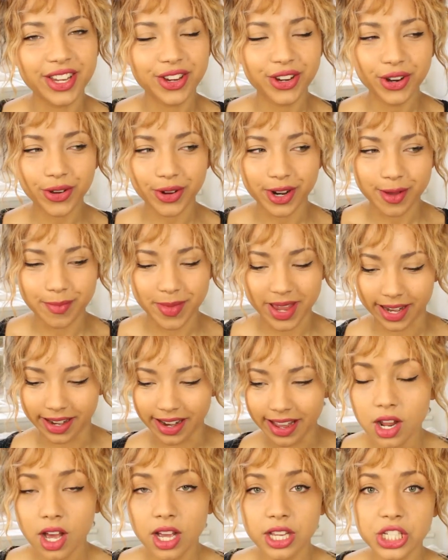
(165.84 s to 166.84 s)
You know what I
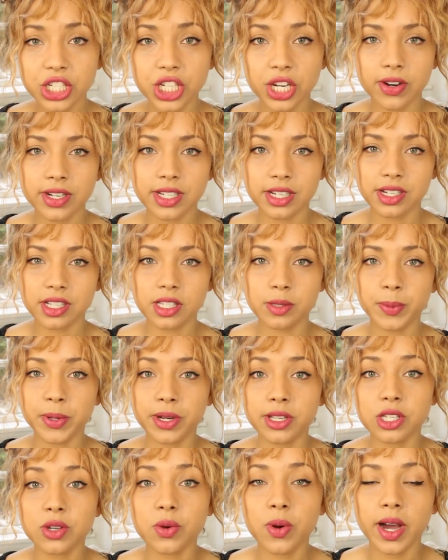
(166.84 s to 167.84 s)
mean. Last year I did
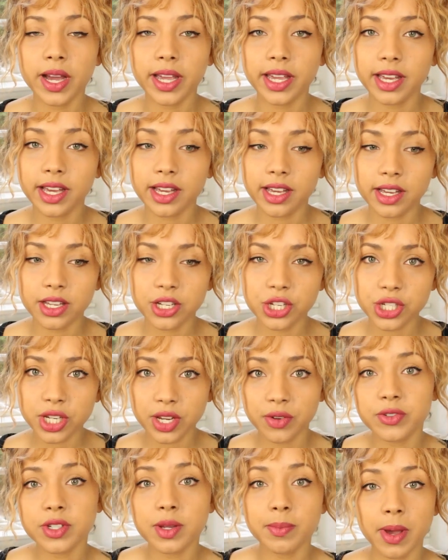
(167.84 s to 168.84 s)
experience quite a
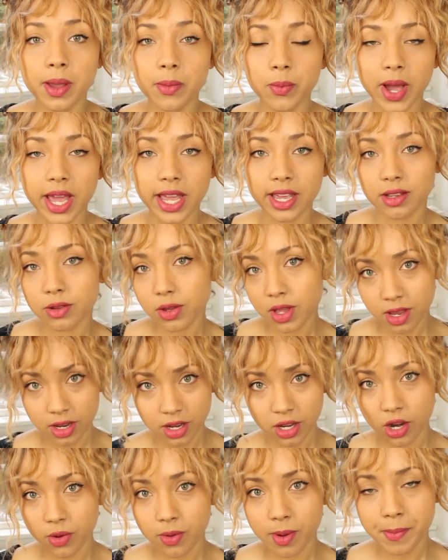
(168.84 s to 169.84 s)
shift in my weight,
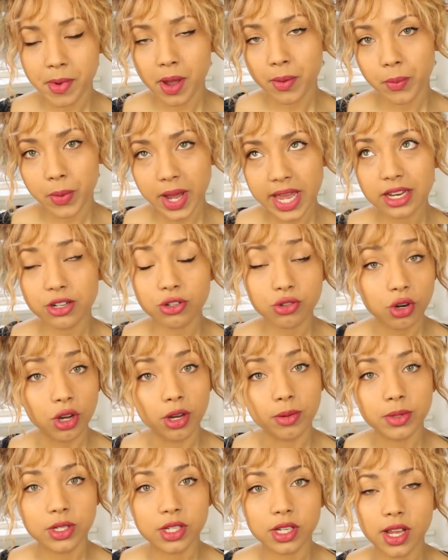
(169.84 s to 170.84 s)
you know, and my weight
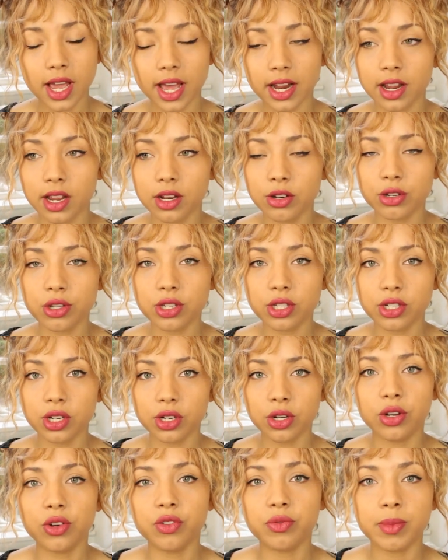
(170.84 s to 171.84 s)
dropped and I lost
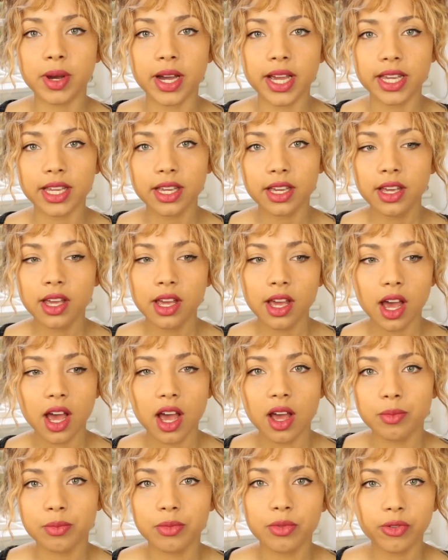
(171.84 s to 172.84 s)
a lot of my
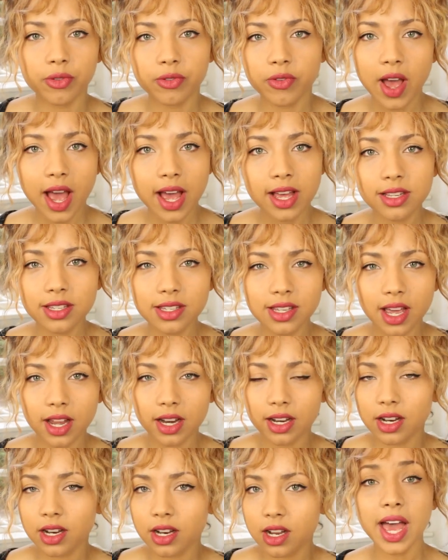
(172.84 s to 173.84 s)
fats,
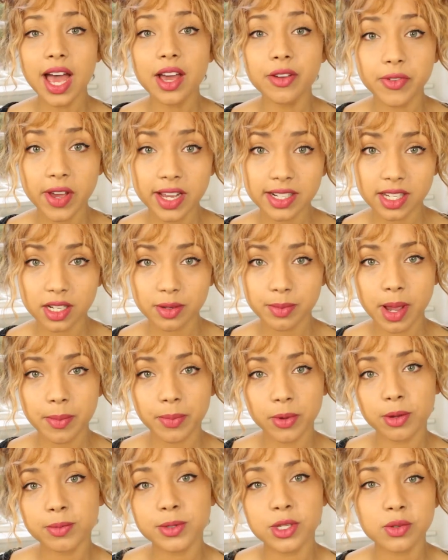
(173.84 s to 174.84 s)
and that affected
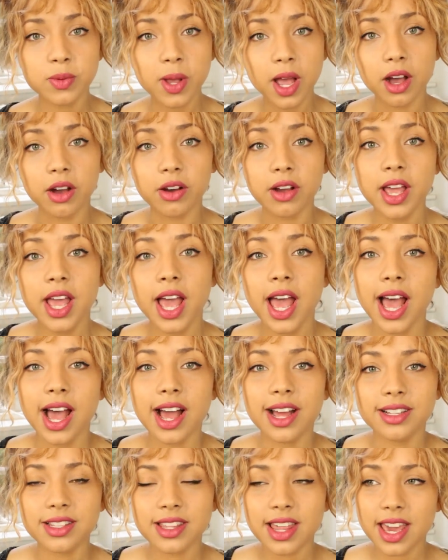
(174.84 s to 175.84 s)
my boobs as well.
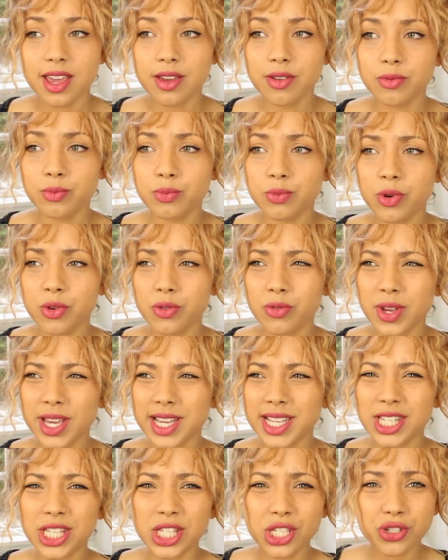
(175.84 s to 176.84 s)
And they were
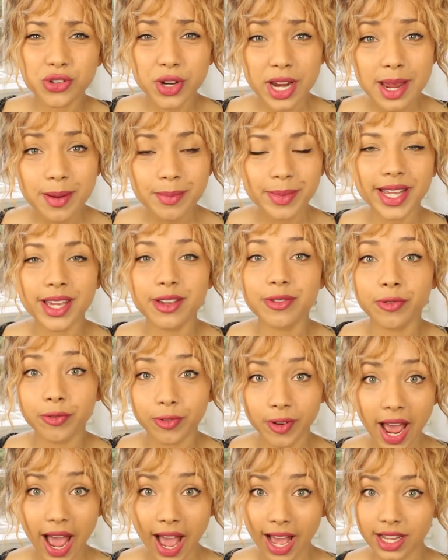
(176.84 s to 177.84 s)
extremely
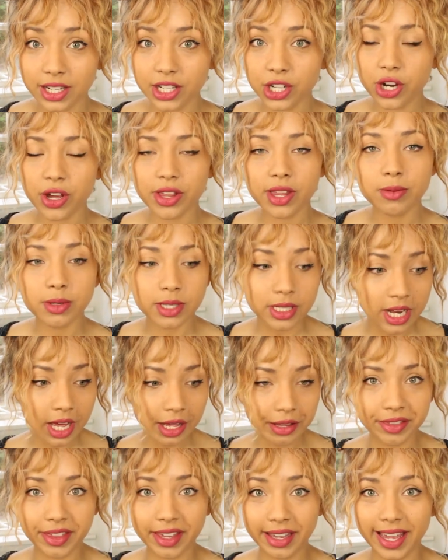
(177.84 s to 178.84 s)
flat, you know, there was
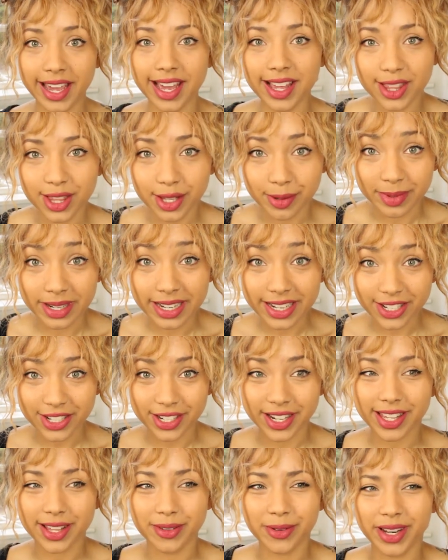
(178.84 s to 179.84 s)
nothing in them,
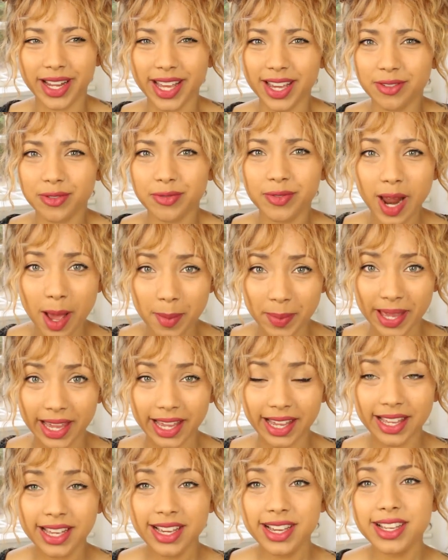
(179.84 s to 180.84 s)
literally they were like
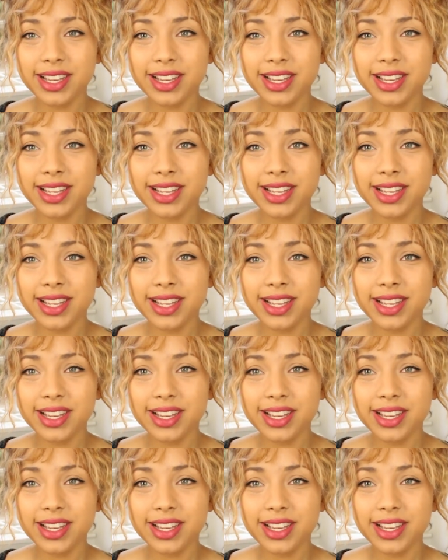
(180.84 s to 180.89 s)
flabby.